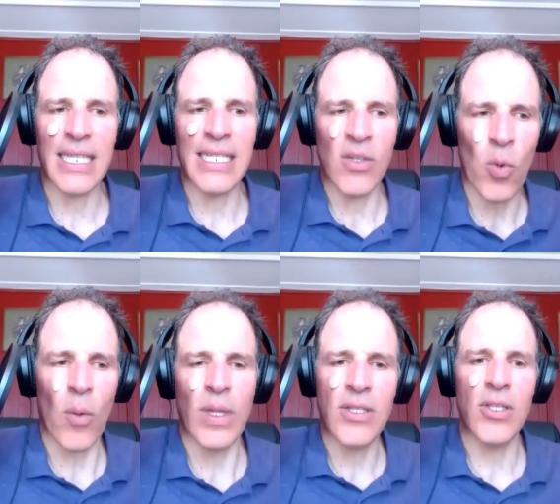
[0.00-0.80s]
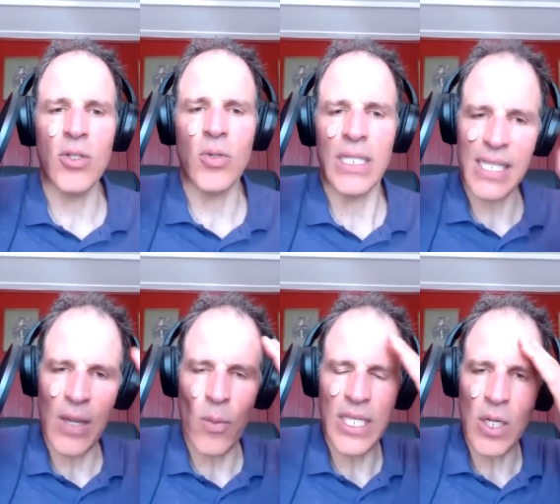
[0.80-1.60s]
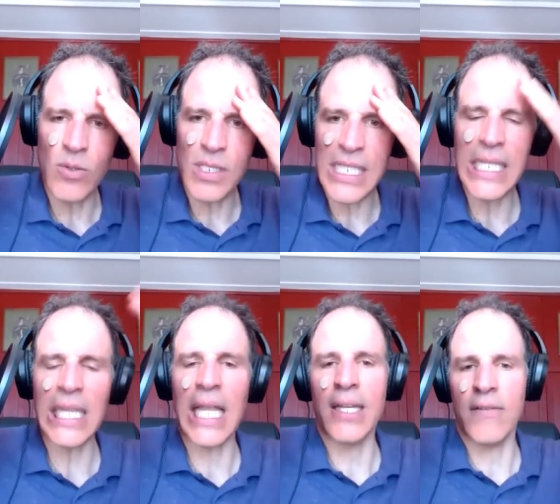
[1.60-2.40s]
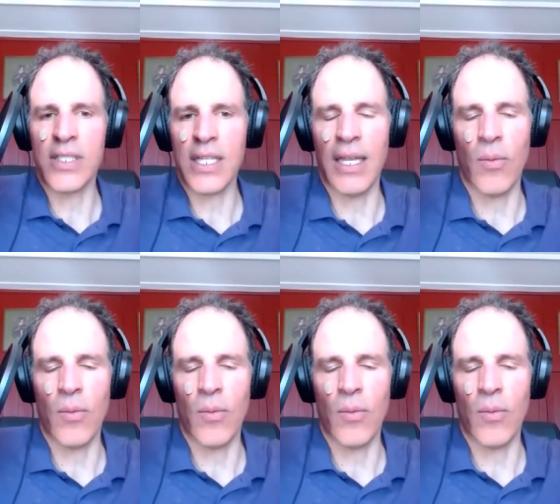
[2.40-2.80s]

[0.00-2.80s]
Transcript: it isn't what we do, it's that we don't see the line of sight.